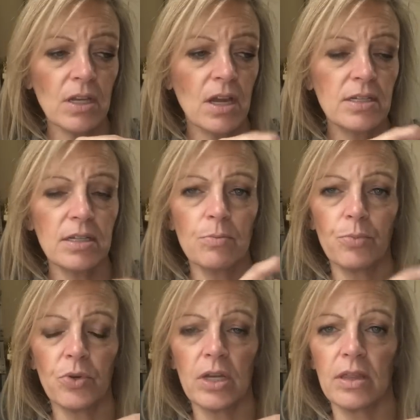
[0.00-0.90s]
I didn't
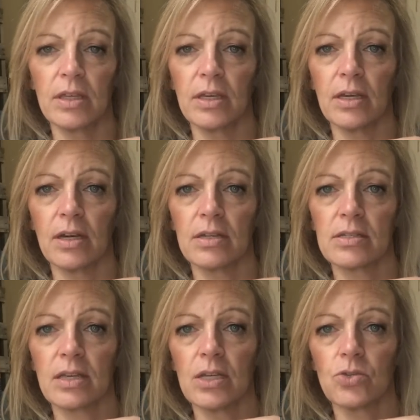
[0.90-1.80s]
bring the uh,
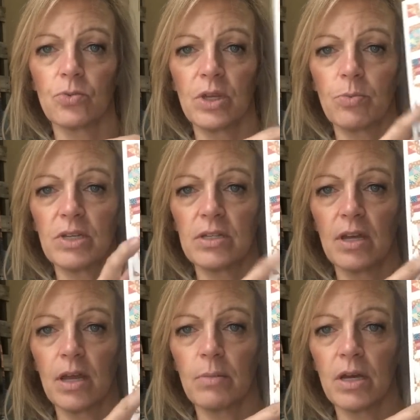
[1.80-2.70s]
schedule with me
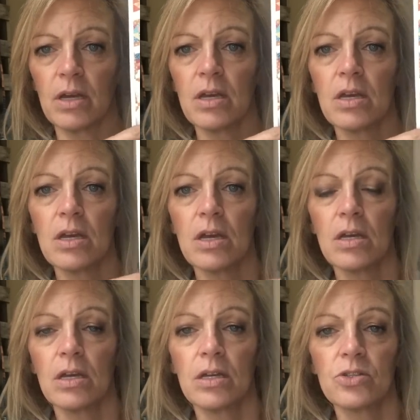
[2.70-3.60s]
today, but
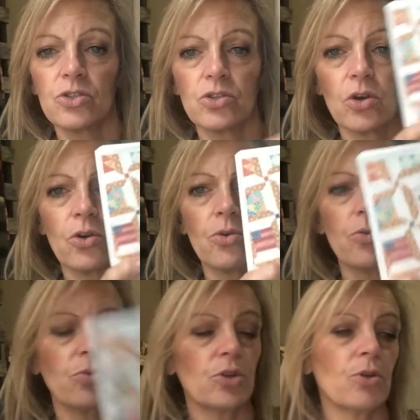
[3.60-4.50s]
so
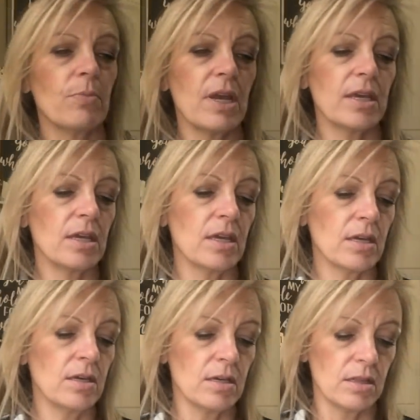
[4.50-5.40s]
you're
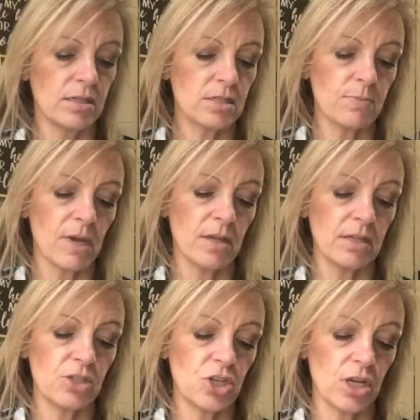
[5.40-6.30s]
making this month
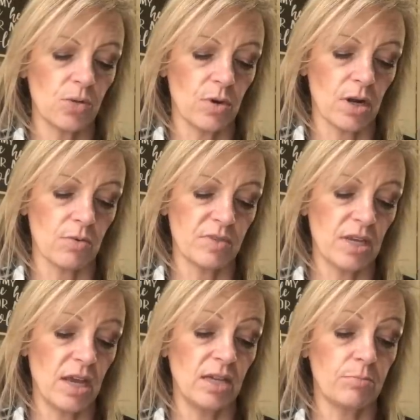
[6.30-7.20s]
in January, it was
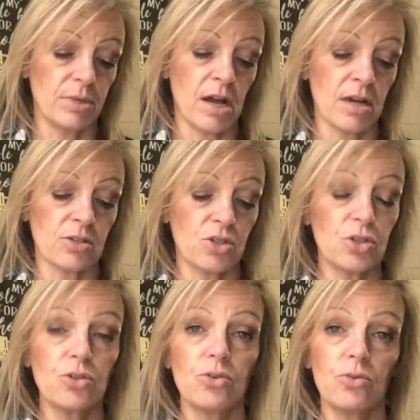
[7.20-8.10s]
eight blocks,
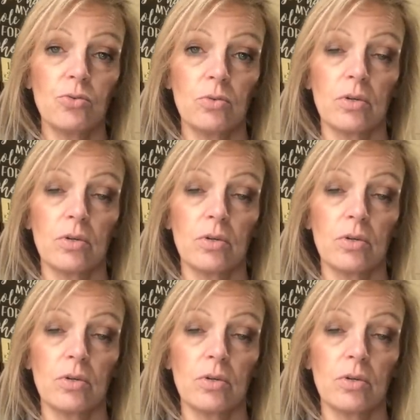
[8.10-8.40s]
two